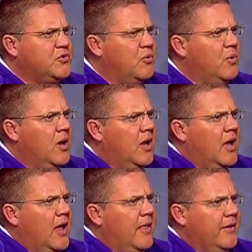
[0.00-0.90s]
So
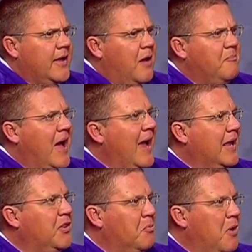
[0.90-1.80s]
I think I'm
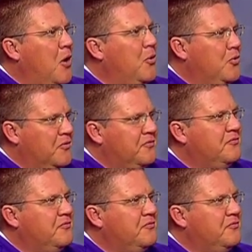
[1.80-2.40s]
back in the mode